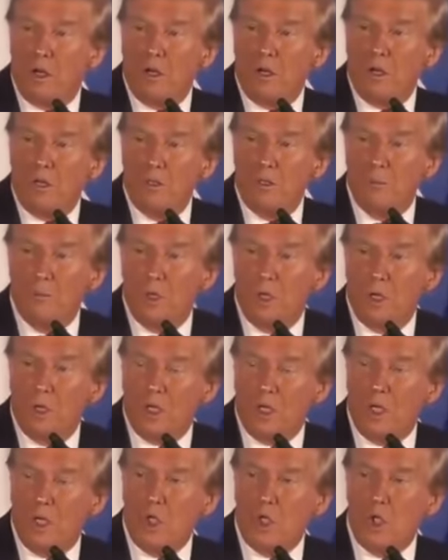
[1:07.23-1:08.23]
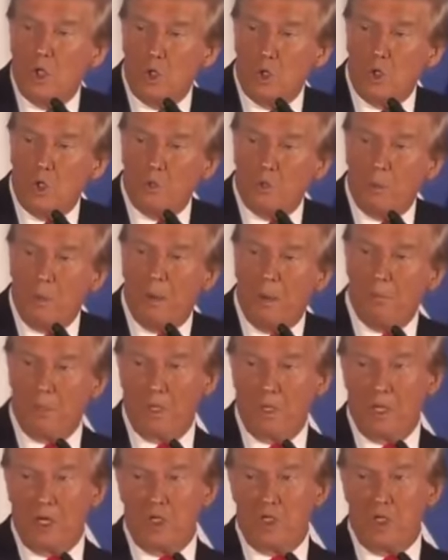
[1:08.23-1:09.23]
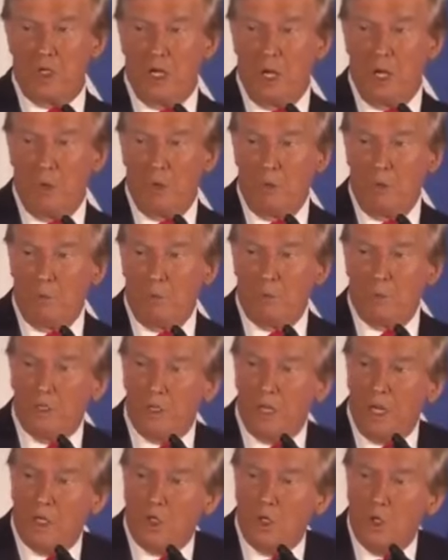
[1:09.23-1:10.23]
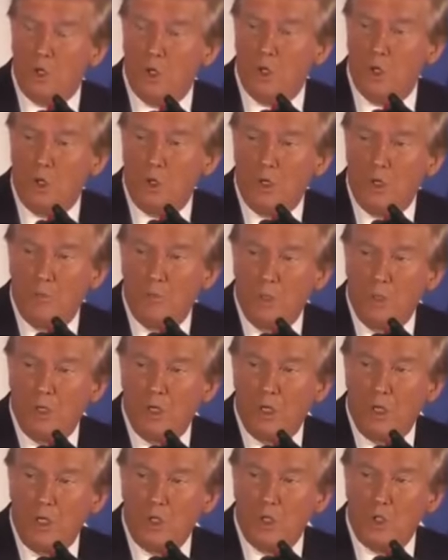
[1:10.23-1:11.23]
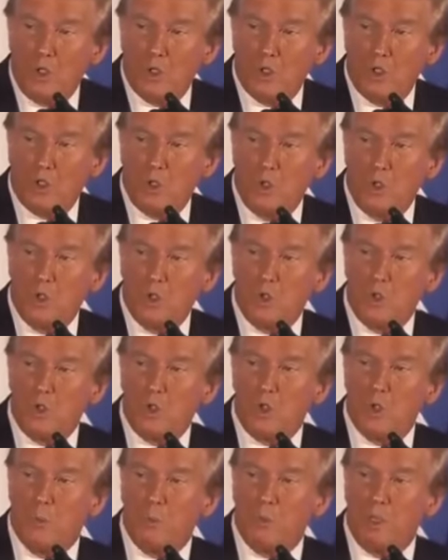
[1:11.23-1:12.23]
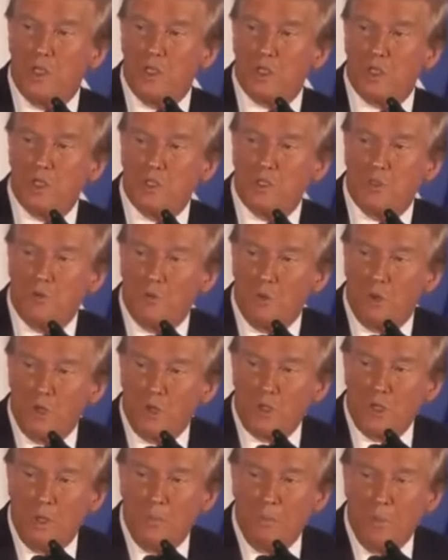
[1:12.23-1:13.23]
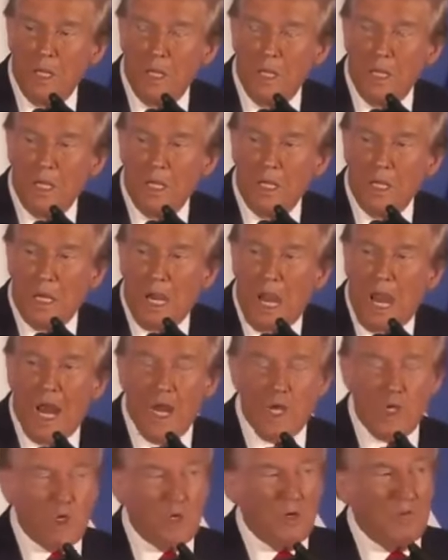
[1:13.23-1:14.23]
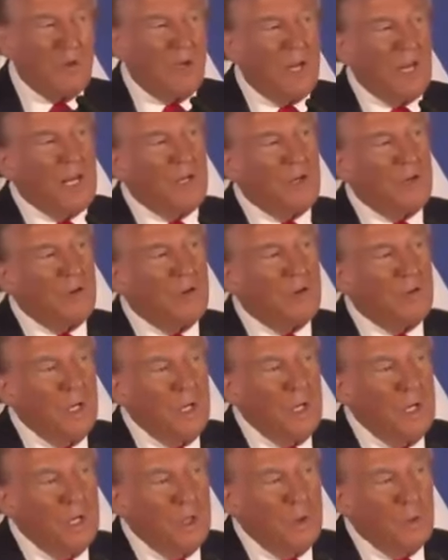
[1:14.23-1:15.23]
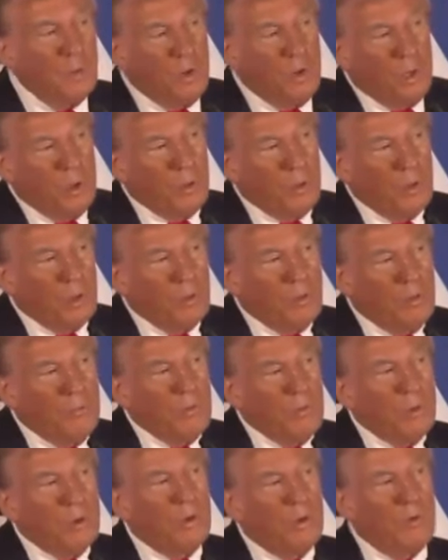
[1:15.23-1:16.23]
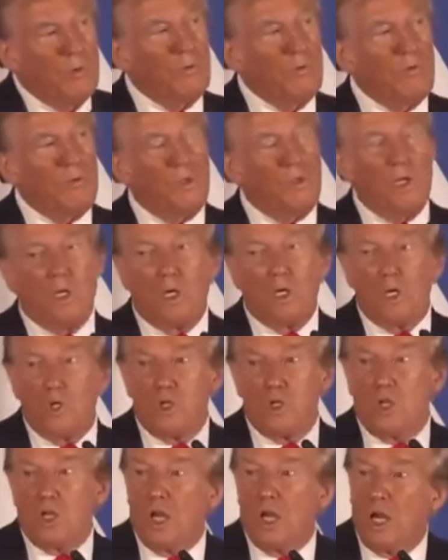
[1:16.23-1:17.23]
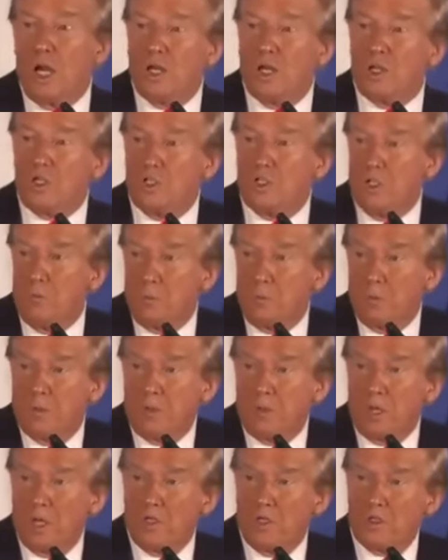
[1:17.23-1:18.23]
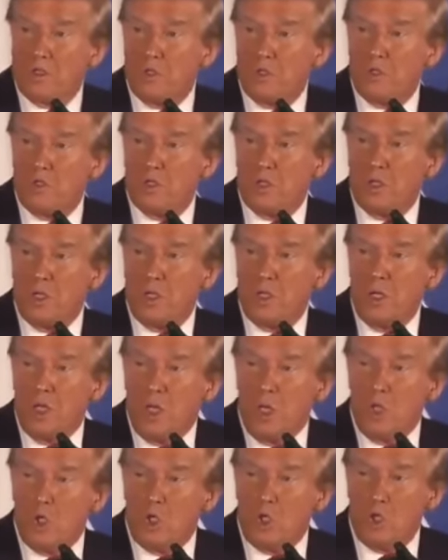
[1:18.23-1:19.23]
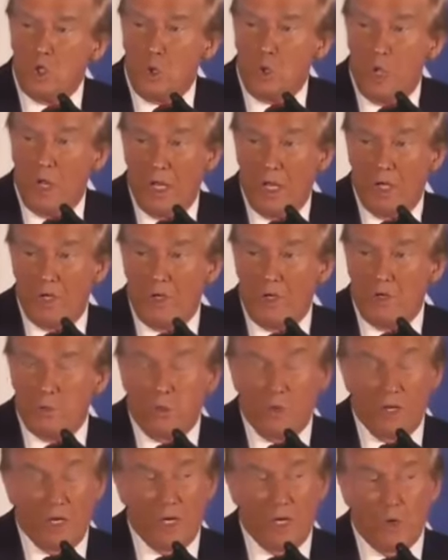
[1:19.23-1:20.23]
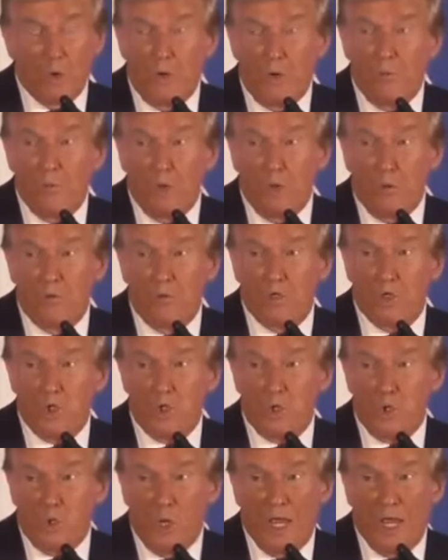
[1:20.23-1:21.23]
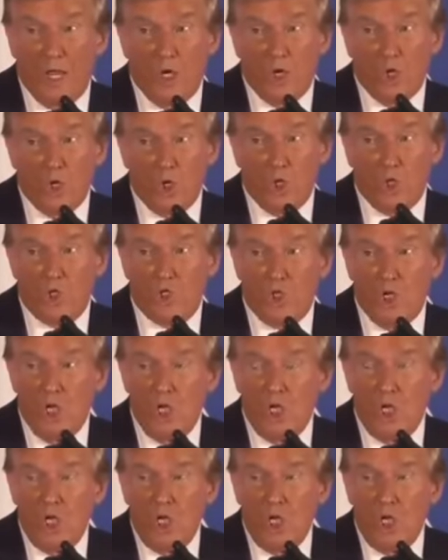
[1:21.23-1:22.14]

our American Jewish population. I will protect your communities, your schools, your places of worship, and your values. We will remove the jihadist sympathizers and Jew haters. We're going to remove the Jew haters